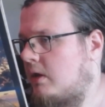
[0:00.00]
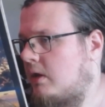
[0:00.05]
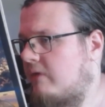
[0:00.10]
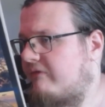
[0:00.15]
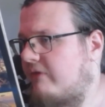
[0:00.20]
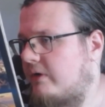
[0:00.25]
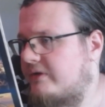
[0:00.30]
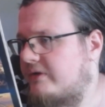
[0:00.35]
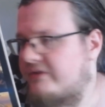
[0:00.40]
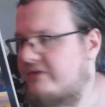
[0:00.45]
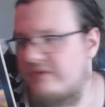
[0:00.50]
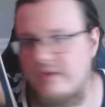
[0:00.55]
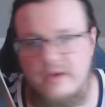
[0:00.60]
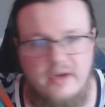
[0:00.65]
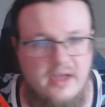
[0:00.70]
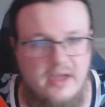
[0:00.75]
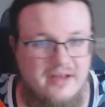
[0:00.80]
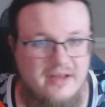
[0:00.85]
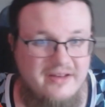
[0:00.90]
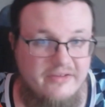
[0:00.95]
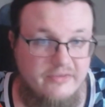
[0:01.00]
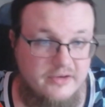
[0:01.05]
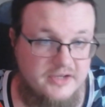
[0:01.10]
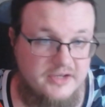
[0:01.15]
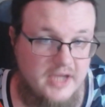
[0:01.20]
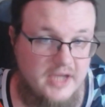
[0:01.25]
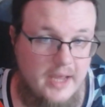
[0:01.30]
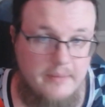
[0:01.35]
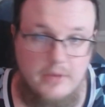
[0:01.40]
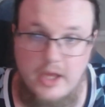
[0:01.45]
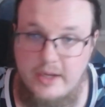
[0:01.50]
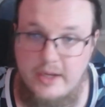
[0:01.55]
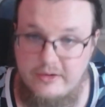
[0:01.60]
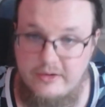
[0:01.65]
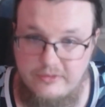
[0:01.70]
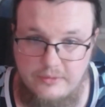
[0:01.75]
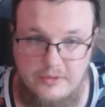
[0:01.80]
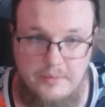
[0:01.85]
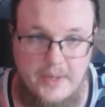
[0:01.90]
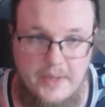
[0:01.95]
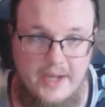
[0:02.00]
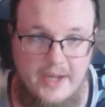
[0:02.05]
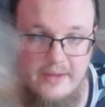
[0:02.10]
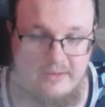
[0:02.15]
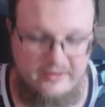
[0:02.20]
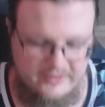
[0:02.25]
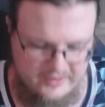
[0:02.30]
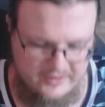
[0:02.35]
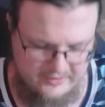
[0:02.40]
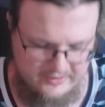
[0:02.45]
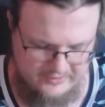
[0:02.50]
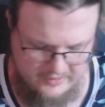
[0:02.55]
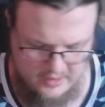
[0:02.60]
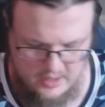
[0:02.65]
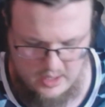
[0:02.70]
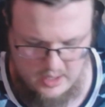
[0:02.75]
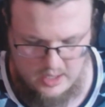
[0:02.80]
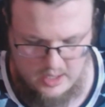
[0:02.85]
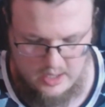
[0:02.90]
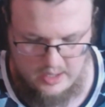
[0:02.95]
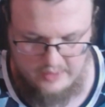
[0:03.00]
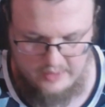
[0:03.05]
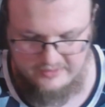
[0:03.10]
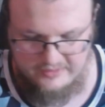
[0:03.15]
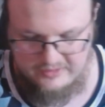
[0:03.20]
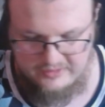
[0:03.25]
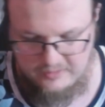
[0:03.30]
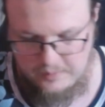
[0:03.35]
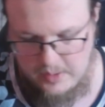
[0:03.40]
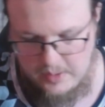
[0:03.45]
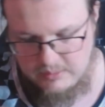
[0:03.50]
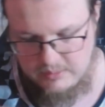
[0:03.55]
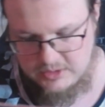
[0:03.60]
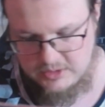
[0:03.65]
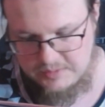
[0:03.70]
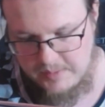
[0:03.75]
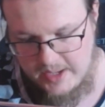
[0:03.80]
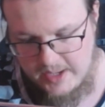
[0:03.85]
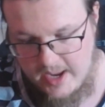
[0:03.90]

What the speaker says: Focuses on a different timeline, is what the back of this says. This is published by